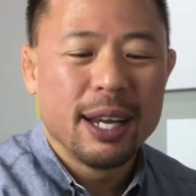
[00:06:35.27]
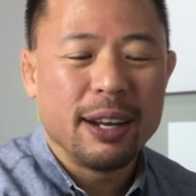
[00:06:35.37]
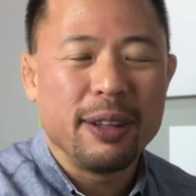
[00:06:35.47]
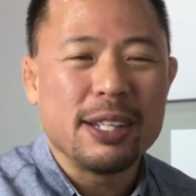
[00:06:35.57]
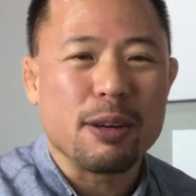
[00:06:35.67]

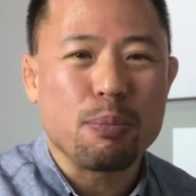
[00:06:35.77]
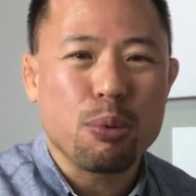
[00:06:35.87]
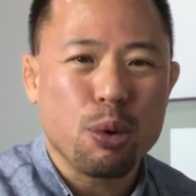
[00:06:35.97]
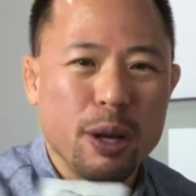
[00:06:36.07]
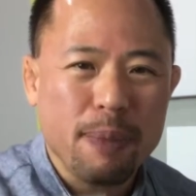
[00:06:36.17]
Now these are
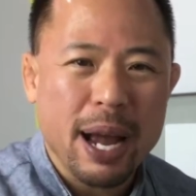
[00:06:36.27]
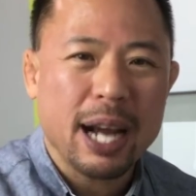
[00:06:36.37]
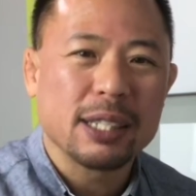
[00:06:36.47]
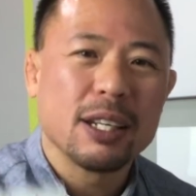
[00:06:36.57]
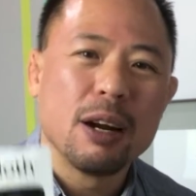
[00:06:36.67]

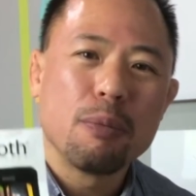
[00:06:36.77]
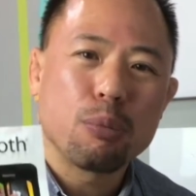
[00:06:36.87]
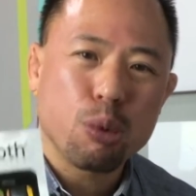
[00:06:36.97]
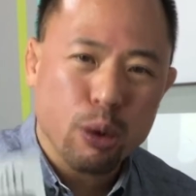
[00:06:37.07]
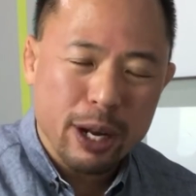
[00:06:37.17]
pre-packed,
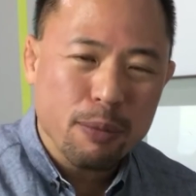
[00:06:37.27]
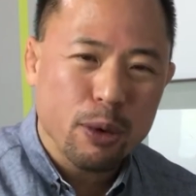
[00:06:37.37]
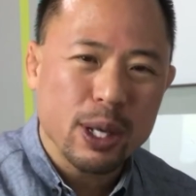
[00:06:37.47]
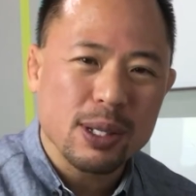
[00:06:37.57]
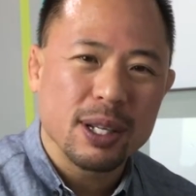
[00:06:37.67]

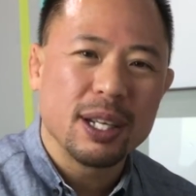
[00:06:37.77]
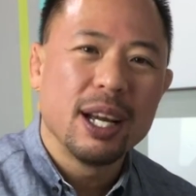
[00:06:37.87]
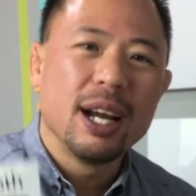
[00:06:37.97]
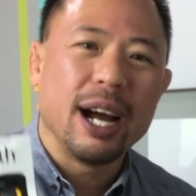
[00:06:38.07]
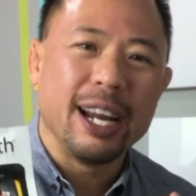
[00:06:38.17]
pre-moistened.
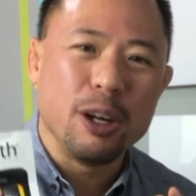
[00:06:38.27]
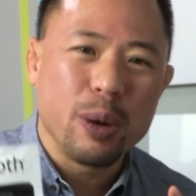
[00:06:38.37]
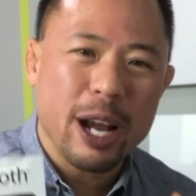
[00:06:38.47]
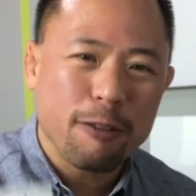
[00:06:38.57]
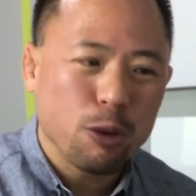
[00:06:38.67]
I don't
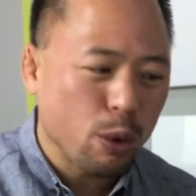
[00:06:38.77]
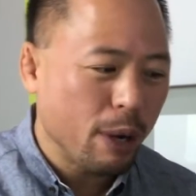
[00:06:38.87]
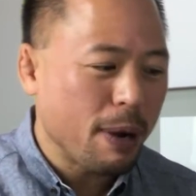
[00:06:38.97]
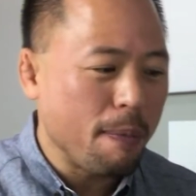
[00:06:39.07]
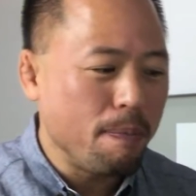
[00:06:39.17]
have to worry
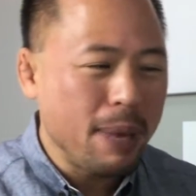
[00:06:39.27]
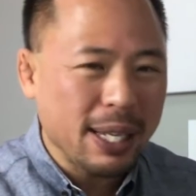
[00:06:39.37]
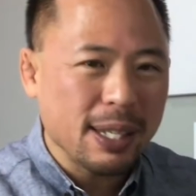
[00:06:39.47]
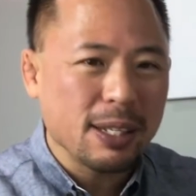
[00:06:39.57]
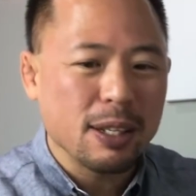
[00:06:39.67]
about
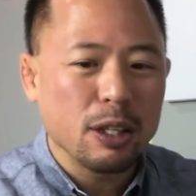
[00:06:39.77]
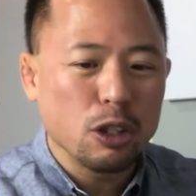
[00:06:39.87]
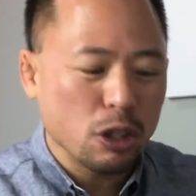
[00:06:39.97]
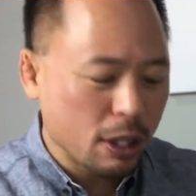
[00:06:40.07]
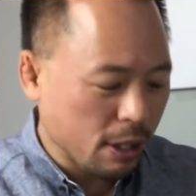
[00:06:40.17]
mixing
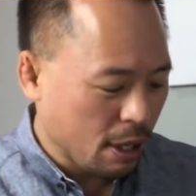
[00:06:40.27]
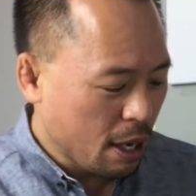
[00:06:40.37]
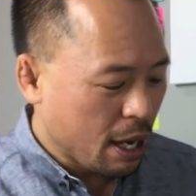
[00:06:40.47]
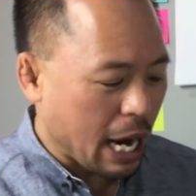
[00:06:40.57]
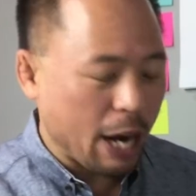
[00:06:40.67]
solutions.
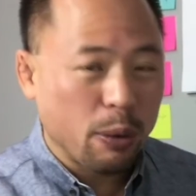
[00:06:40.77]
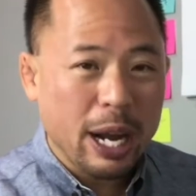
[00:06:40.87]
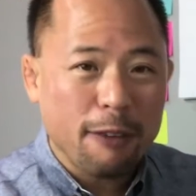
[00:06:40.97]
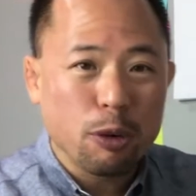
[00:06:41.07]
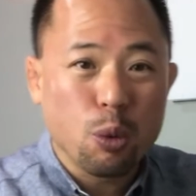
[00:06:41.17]
I don't
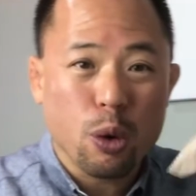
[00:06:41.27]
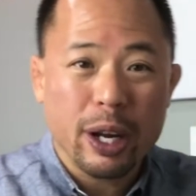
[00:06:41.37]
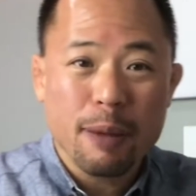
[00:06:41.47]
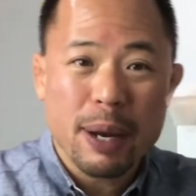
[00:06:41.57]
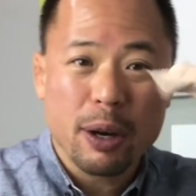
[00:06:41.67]
have to
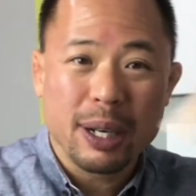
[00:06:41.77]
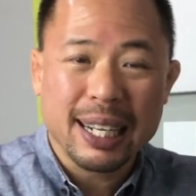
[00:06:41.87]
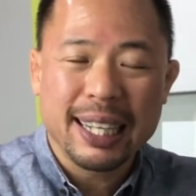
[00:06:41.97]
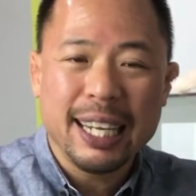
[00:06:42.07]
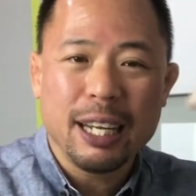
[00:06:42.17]
worry about
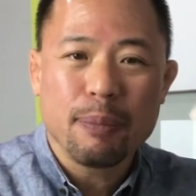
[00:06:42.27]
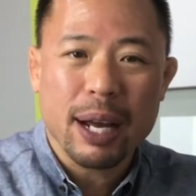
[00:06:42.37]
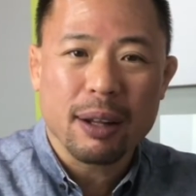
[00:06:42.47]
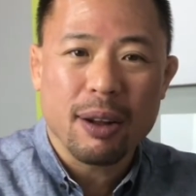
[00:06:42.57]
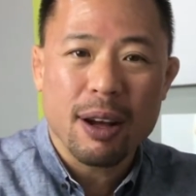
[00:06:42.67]
cleaning my
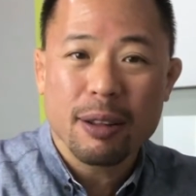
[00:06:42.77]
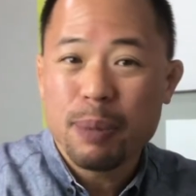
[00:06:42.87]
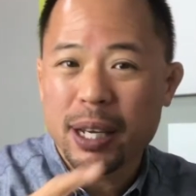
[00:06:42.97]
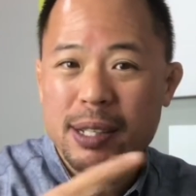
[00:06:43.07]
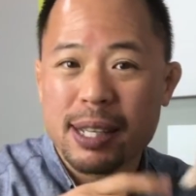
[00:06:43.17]
cloth,
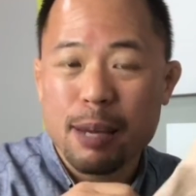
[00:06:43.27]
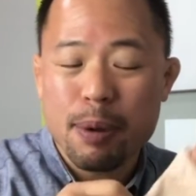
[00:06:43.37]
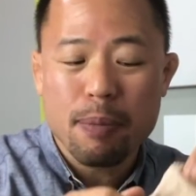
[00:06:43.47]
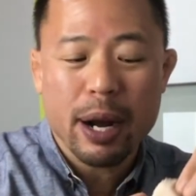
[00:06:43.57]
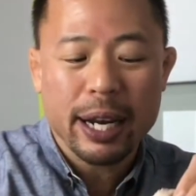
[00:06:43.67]
because keep
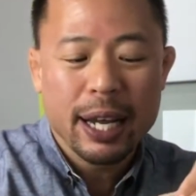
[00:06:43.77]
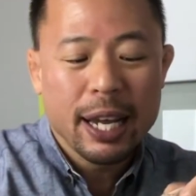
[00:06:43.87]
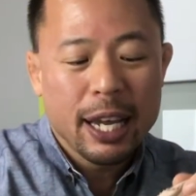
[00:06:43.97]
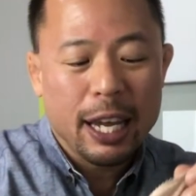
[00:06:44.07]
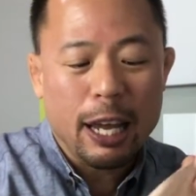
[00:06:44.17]
in mind,
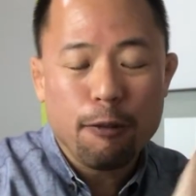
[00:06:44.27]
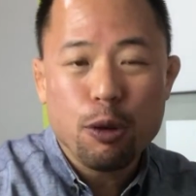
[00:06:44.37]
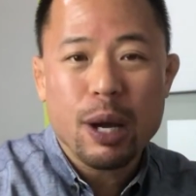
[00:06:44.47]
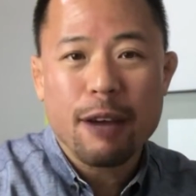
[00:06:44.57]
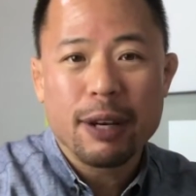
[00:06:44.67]
if
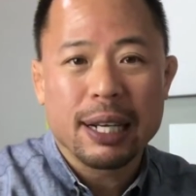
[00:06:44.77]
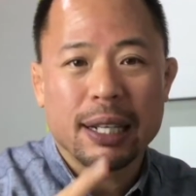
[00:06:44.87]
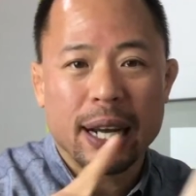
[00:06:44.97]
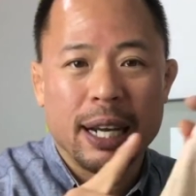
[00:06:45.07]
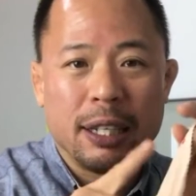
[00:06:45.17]
you have
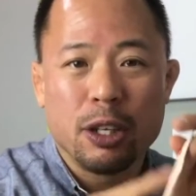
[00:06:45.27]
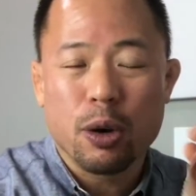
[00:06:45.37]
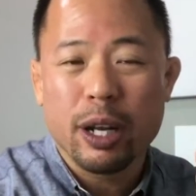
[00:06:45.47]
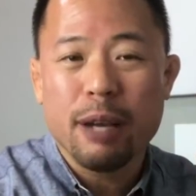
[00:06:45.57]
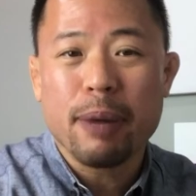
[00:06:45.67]
a
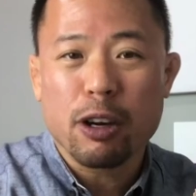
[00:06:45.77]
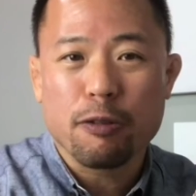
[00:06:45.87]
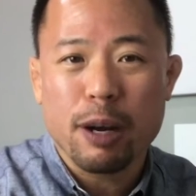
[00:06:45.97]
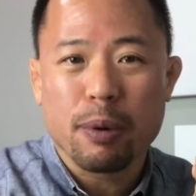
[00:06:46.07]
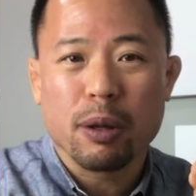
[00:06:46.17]
dirty
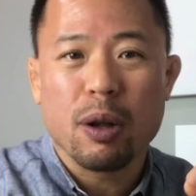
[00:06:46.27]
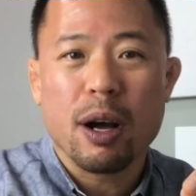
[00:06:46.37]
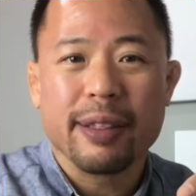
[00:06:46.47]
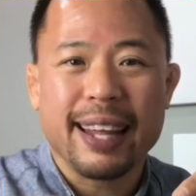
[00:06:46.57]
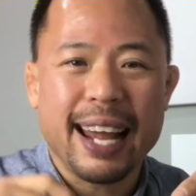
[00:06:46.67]
microfiber
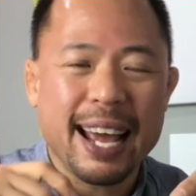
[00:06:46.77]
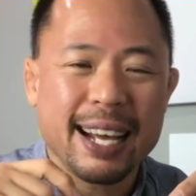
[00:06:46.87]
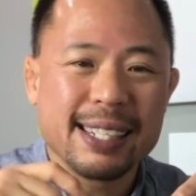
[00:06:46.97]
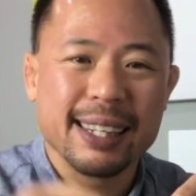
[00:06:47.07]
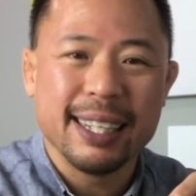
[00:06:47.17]
cloth that
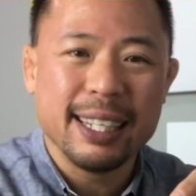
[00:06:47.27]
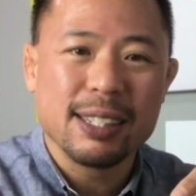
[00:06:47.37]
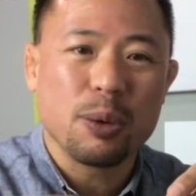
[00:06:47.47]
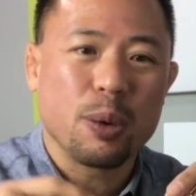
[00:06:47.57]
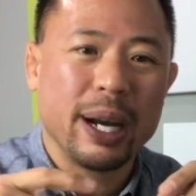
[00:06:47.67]
has
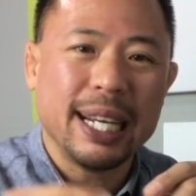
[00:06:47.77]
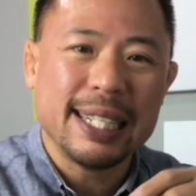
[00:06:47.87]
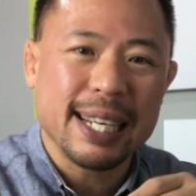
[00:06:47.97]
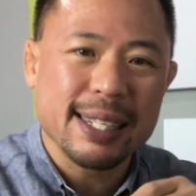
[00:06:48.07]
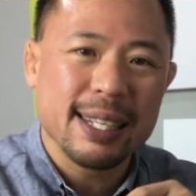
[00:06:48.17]
lint or any
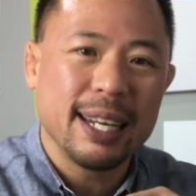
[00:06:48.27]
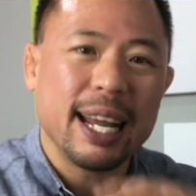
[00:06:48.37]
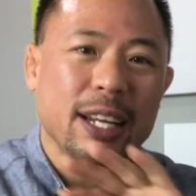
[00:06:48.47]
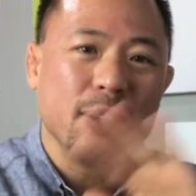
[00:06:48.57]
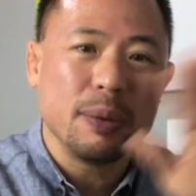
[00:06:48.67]
dust in it
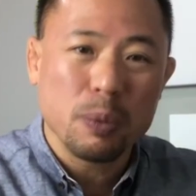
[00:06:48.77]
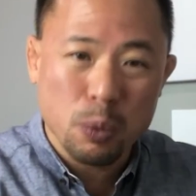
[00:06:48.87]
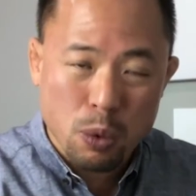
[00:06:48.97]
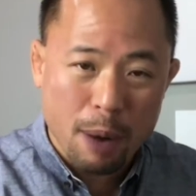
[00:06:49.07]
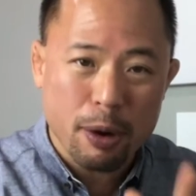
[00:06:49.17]
and you
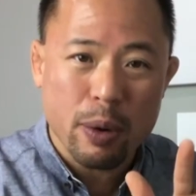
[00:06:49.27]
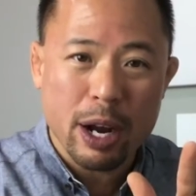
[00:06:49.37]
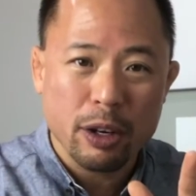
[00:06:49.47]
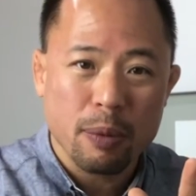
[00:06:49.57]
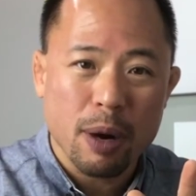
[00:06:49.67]
rub it
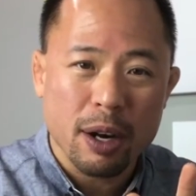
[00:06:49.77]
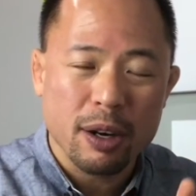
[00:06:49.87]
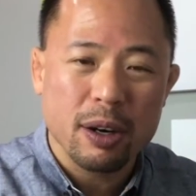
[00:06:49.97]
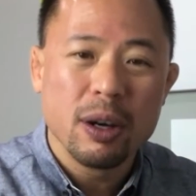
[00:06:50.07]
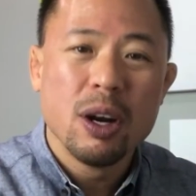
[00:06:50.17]
around your
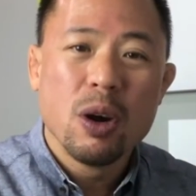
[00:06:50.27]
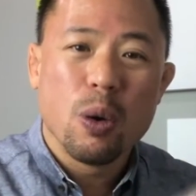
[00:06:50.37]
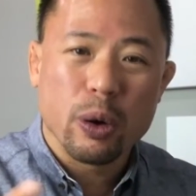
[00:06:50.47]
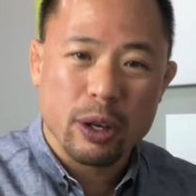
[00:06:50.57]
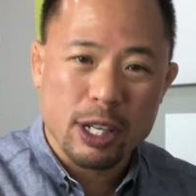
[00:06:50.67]
monitor
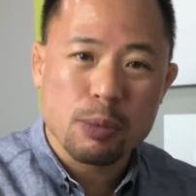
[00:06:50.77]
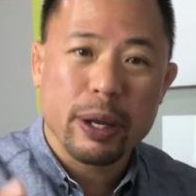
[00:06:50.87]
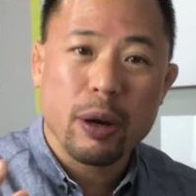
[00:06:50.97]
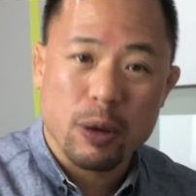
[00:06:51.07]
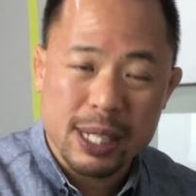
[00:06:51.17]
or your
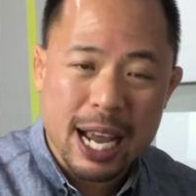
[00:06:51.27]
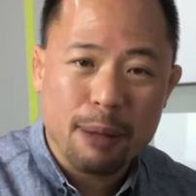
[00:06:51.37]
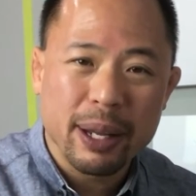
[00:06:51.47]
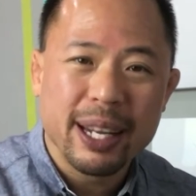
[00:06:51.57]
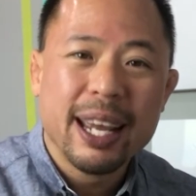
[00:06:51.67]
display or a
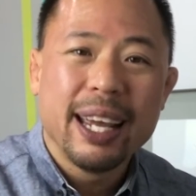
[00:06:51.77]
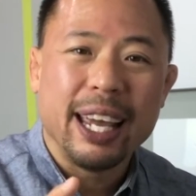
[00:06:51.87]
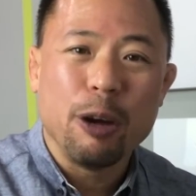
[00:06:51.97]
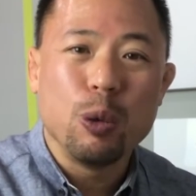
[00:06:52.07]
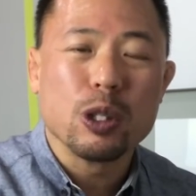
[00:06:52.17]
tablet,
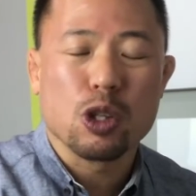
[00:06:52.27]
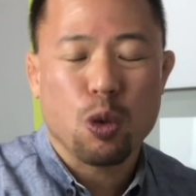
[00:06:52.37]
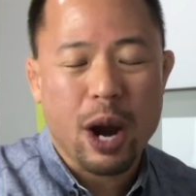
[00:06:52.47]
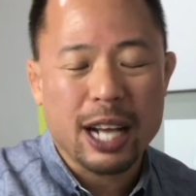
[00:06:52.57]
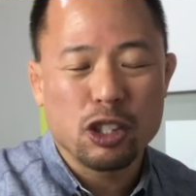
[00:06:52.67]
it will
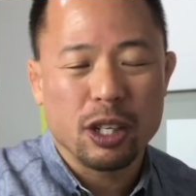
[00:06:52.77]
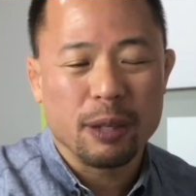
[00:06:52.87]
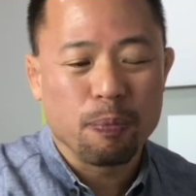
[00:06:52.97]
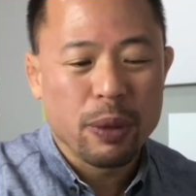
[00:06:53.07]
scratch it.